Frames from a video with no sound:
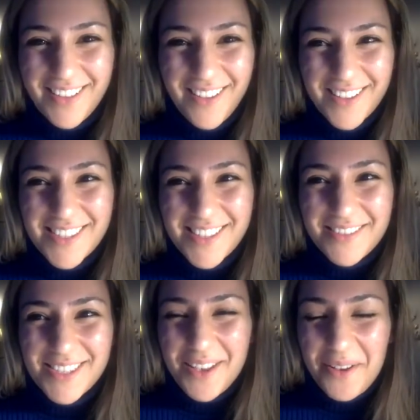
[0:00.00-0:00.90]
Awesome.
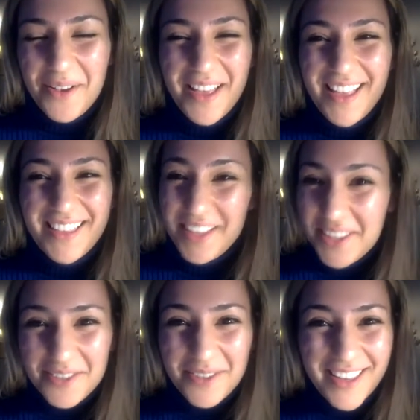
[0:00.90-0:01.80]
So thank
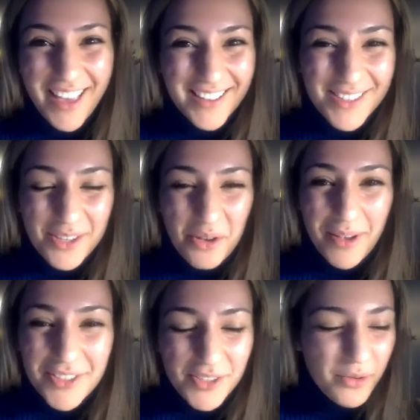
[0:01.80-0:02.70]
you again so
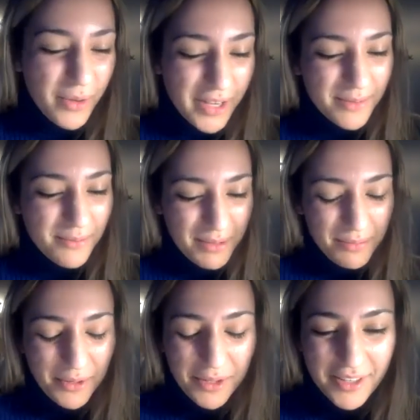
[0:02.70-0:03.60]
much. So where can
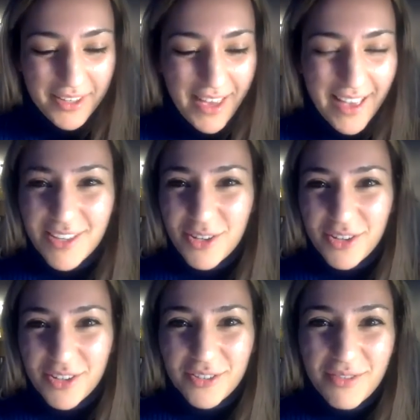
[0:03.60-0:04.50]
people get
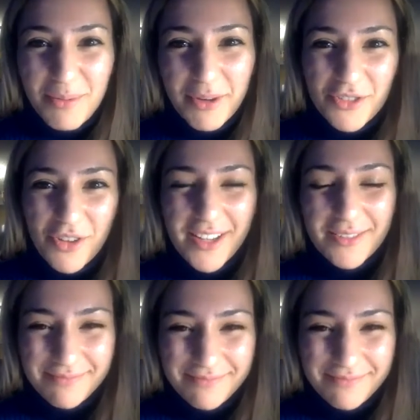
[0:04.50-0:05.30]
your three-part training?